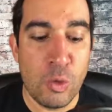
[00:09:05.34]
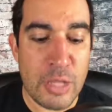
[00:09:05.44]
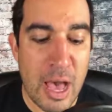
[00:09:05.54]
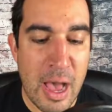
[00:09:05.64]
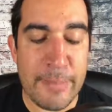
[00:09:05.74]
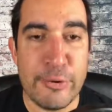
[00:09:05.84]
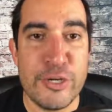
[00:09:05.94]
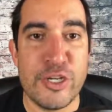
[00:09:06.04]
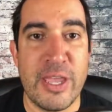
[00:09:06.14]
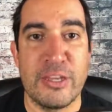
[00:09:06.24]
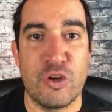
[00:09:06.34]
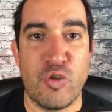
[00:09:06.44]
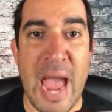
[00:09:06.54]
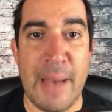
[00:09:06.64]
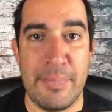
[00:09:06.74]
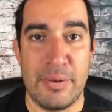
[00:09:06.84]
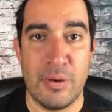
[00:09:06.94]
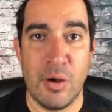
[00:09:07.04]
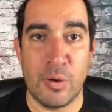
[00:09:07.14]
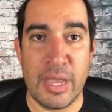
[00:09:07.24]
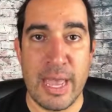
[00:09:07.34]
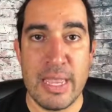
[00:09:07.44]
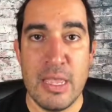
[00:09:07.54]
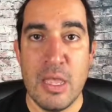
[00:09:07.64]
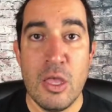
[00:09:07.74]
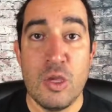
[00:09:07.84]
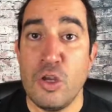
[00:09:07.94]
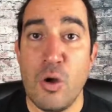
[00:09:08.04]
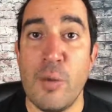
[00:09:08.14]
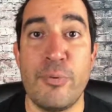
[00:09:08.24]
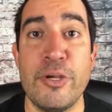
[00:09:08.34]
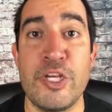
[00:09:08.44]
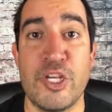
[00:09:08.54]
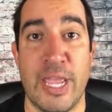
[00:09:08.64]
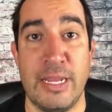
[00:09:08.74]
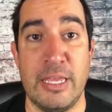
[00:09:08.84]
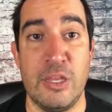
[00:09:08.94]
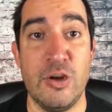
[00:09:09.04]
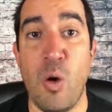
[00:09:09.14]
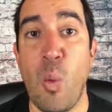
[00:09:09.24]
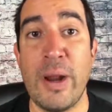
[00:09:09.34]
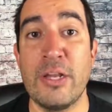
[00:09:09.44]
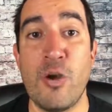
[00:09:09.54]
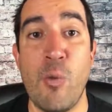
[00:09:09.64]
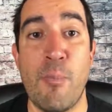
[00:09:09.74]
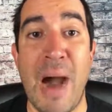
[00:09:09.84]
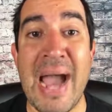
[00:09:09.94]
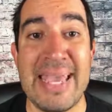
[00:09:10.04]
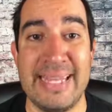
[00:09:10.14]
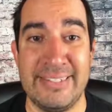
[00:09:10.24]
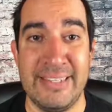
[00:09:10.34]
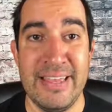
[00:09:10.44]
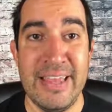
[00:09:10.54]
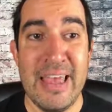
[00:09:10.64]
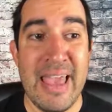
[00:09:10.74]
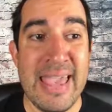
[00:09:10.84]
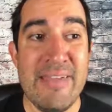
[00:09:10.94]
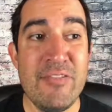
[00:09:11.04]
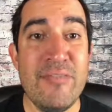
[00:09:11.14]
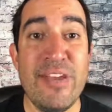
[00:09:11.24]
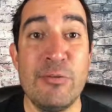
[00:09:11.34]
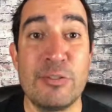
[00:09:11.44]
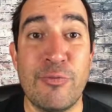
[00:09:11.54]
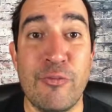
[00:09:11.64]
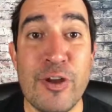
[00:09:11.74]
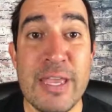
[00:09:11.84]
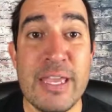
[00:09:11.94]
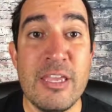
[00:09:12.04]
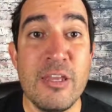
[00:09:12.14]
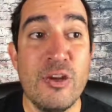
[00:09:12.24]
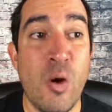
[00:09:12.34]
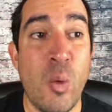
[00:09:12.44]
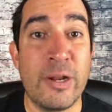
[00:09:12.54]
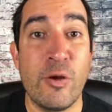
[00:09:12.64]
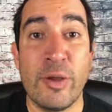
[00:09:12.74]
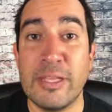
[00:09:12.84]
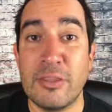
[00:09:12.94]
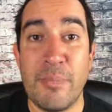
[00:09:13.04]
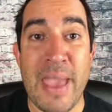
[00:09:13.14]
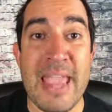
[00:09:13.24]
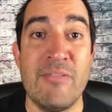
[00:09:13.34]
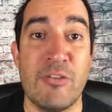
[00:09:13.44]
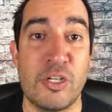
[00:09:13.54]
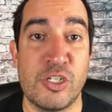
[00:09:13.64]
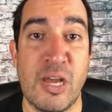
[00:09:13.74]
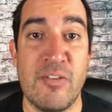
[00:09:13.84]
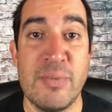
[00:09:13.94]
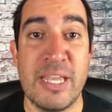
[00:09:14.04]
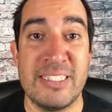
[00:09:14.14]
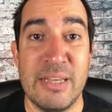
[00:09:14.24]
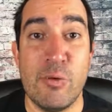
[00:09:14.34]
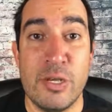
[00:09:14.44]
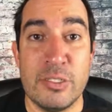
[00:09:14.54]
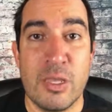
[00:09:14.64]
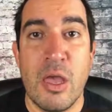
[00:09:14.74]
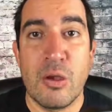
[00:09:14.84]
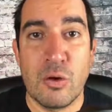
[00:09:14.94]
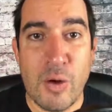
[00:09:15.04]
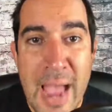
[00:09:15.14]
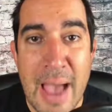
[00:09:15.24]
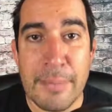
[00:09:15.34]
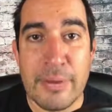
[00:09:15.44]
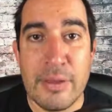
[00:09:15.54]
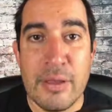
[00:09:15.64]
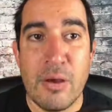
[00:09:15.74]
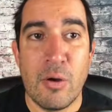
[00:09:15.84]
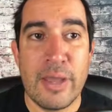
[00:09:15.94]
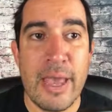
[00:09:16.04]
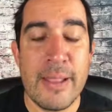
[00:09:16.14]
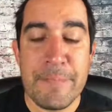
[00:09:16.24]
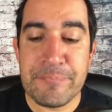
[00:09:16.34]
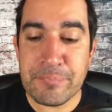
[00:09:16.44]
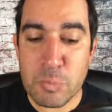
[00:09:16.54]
will not appreciate crap, okay? You don't appreciate it. You don't want to go buy it. And even if it was free, you don't want to go get the paid version of it because it was crap, okay?